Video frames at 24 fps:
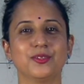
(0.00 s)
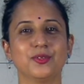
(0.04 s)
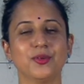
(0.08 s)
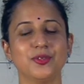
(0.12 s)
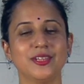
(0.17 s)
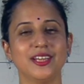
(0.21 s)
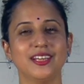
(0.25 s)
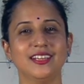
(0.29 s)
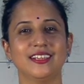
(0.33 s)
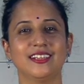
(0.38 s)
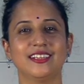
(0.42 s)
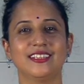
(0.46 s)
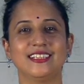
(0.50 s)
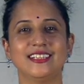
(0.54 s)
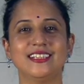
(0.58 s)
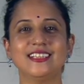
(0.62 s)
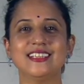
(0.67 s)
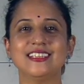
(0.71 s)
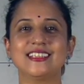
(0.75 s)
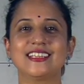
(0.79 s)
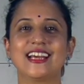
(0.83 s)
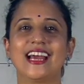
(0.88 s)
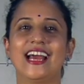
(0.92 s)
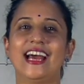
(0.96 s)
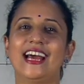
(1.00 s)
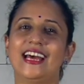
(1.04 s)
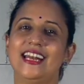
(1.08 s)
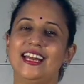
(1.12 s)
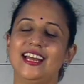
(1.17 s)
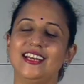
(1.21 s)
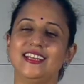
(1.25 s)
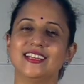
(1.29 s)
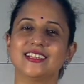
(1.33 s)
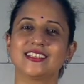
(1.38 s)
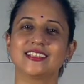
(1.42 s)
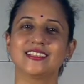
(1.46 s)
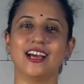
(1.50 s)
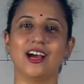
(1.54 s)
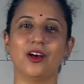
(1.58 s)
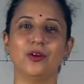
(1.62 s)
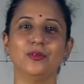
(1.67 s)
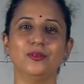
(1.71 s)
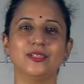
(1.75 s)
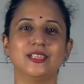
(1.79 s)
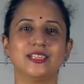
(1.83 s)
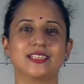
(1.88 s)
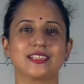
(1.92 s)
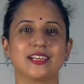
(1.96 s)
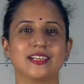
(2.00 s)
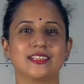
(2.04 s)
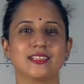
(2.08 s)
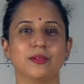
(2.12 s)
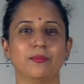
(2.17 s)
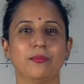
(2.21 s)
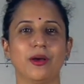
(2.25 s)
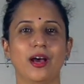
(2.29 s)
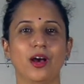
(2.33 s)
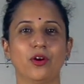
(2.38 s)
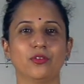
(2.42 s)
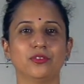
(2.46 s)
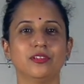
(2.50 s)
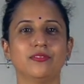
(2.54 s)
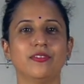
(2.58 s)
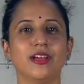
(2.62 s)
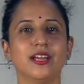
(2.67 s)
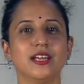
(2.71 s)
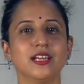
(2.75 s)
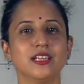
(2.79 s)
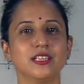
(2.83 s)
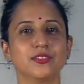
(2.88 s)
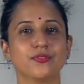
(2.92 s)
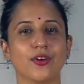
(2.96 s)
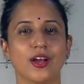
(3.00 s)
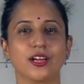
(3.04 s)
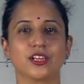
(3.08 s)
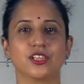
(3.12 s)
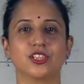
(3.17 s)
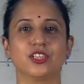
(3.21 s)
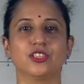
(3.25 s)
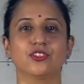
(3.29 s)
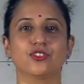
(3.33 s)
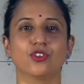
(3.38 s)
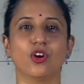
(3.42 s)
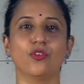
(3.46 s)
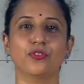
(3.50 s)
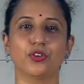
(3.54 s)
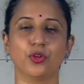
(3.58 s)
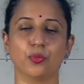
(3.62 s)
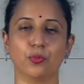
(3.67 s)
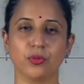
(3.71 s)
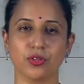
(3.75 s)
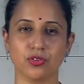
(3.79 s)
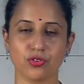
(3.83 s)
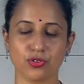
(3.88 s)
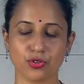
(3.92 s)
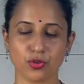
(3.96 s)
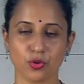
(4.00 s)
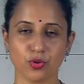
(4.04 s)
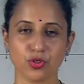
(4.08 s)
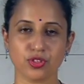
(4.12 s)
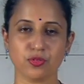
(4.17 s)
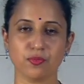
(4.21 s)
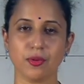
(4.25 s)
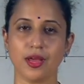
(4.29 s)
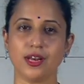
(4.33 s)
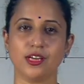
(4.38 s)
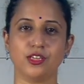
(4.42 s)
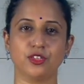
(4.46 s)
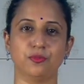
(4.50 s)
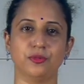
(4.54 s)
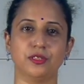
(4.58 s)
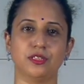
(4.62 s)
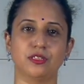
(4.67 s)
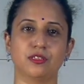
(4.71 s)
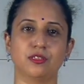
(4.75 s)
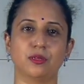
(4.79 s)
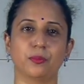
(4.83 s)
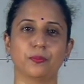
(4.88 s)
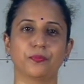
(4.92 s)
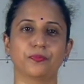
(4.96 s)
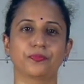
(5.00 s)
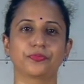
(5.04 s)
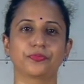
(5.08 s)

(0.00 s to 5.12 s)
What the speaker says: So, dear learners, let us now discuss about the various functions of human resource management.